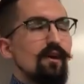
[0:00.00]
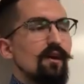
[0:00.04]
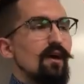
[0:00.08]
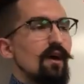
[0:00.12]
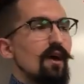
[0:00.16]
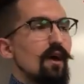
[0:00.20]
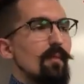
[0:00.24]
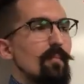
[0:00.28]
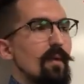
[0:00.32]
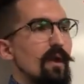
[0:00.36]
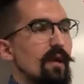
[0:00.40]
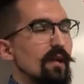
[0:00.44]

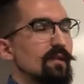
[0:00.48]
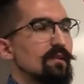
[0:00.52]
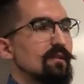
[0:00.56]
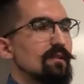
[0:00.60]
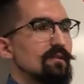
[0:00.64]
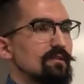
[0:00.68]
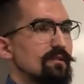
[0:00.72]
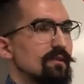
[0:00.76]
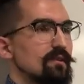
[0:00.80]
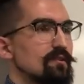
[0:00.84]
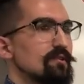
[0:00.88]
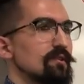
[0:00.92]
and make a
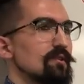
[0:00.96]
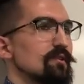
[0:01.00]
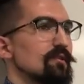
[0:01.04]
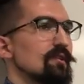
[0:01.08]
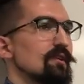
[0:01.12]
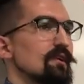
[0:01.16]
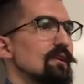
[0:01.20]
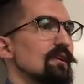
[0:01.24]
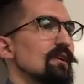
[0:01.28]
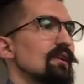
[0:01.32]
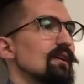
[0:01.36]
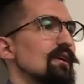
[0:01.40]

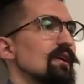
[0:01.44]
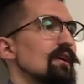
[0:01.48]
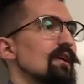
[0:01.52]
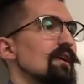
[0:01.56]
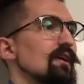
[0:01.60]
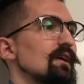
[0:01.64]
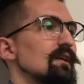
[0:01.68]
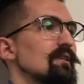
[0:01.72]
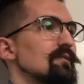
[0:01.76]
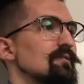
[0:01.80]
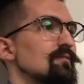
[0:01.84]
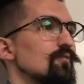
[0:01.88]
decision,
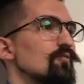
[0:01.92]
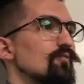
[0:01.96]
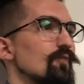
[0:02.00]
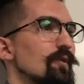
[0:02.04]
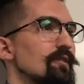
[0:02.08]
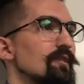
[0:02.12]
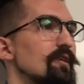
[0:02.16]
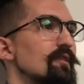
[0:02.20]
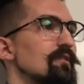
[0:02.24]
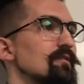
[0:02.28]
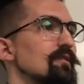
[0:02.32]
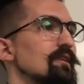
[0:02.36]
uh,
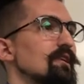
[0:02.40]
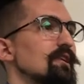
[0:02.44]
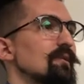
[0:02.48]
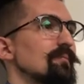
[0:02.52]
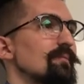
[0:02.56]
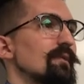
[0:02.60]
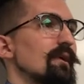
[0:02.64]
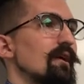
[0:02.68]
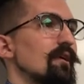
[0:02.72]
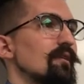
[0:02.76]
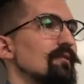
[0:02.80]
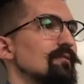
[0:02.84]
really think
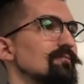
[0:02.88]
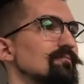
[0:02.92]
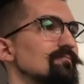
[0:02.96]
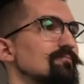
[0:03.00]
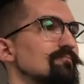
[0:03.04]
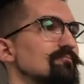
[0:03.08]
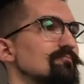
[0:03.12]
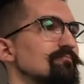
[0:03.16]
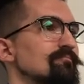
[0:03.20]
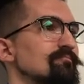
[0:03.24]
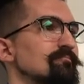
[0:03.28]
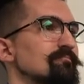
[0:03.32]
about
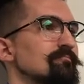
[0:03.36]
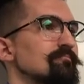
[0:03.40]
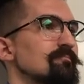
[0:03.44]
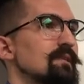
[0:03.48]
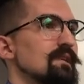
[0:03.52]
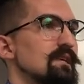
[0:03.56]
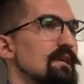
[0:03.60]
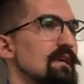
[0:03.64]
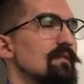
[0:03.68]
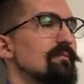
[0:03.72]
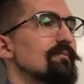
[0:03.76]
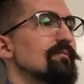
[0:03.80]

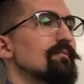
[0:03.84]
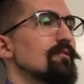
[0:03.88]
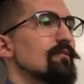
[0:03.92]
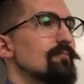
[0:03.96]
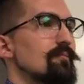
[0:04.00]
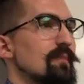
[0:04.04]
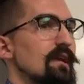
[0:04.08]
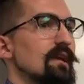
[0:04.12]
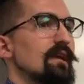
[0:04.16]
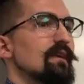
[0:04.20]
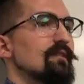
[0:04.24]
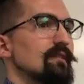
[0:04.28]
if you're
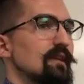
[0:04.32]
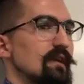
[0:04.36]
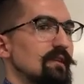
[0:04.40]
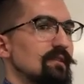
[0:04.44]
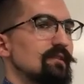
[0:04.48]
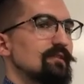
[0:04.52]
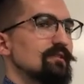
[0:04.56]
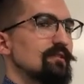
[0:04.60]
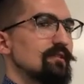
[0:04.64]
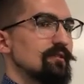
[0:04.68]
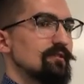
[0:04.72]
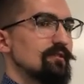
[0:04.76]
making that
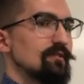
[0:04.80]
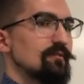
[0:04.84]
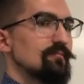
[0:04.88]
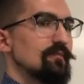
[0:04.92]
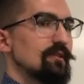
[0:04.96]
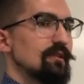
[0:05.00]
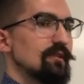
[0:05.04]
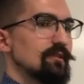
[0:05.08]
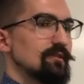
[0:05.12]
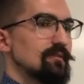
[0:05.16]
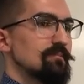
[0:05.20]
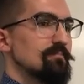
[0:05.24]
decision,
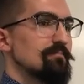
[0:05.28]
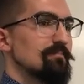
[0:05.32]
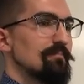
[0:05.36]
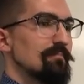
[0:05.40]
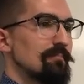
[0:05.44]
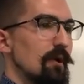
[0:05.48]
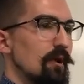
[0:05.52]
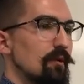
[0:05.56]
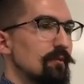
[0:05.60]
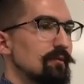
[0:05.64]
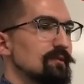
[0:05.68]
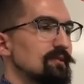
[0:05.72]
because
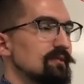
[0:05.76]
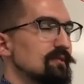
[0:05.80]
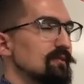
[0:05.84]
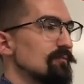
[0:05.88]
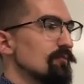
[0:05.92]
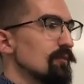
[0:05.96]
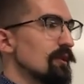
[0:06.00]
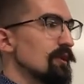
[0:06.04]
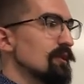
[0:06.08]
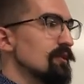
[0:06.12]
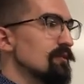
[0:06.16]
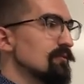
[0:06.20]
most of
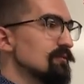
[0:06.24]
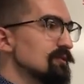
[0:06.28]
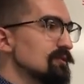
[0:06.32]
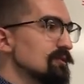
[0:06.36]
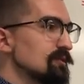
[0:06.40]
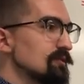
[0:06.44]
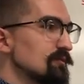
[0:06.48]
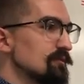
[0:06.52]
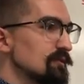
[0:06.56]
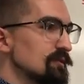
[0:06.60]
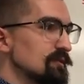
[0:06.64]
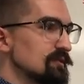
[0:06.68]
what you
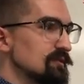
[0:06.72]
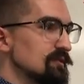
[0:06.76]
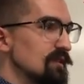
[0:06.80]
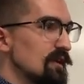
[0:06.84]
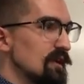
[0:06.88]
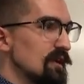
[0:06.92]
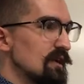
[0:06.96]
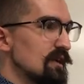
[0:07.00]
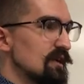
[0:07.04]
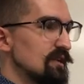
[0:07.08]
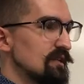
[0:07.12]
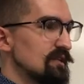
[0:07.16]
do is
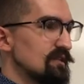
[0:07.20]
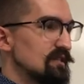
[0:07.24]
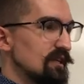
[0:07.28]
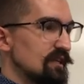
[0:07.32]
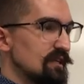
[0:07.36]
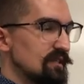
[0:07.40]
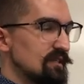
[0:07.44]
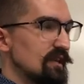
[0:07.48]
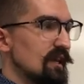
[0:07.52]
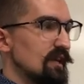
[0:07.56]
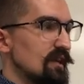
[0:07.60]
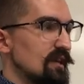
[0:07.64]

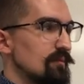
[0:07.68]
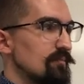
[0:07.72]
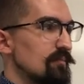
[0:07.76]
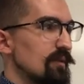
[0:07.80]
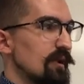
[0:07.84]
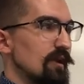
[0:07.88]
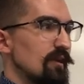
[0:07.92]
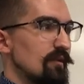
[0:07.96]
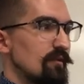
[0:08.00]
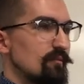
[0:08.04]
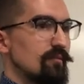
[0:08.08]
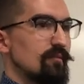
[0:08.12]
dictated
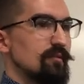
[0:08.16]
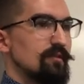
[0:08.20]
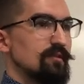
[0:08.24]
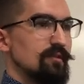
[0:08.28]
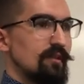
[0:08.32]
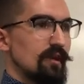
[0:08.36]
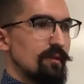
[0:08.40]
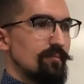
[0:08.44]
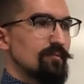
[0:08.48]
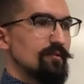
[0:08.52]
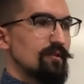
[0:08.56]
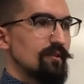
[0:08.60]
by your
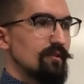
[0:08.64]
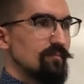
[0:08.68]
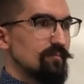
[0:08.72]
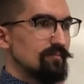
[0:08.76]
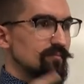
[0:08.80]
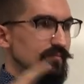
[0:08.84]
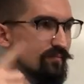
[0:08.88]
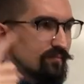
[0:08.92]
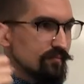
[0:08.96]
perception,